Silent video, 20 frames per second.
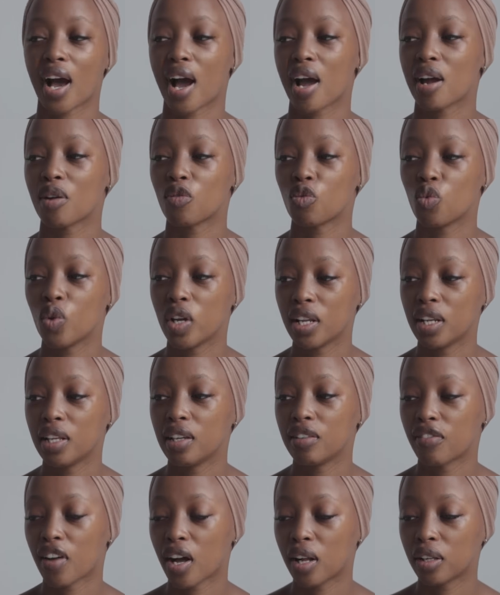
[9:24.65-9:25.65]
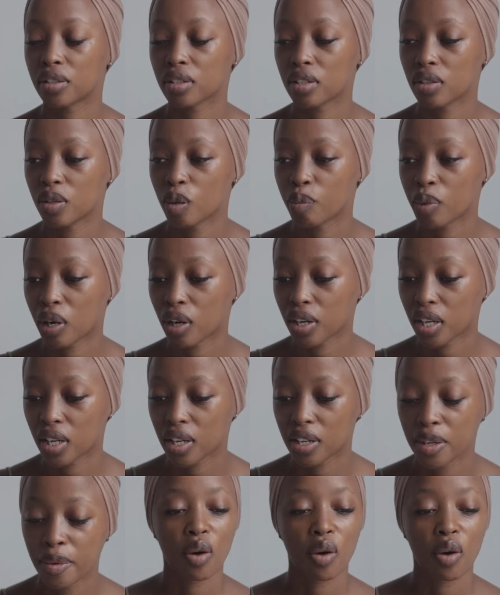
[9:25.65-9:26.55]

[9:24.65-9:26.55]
I really felt good about it.